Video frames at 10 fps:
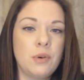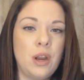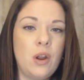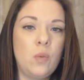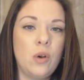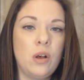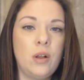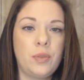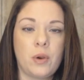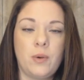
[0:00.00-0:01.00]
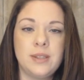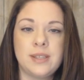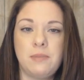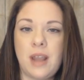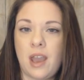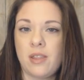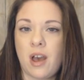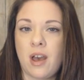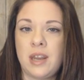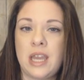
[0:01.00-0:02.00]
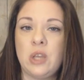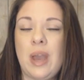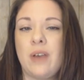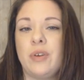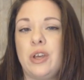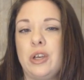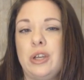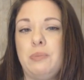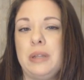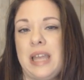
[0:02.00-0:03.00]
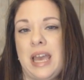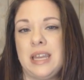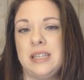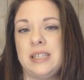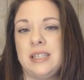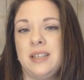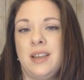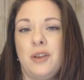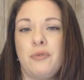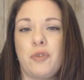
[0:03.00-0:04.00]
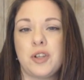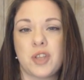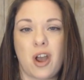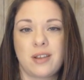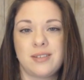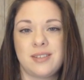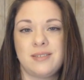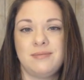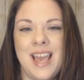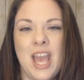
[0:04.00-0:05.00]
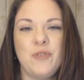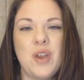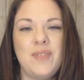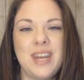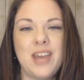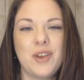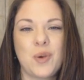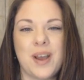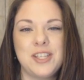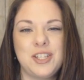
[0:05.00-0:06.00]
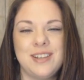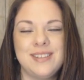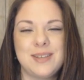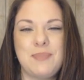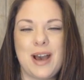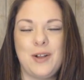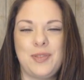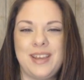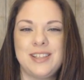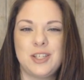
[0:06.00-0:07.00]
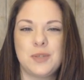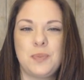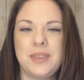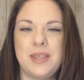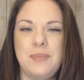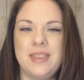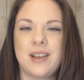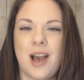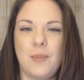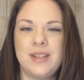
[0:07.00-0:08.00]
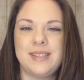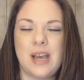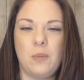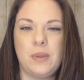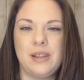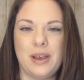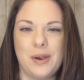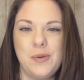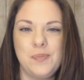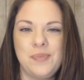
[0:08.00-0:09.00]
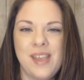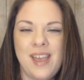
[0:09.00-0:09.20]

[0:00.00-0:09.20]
merino wool, throw in some nylon, and you have a good blend for socks. If you have any other questions about this, just put them in the comments down below.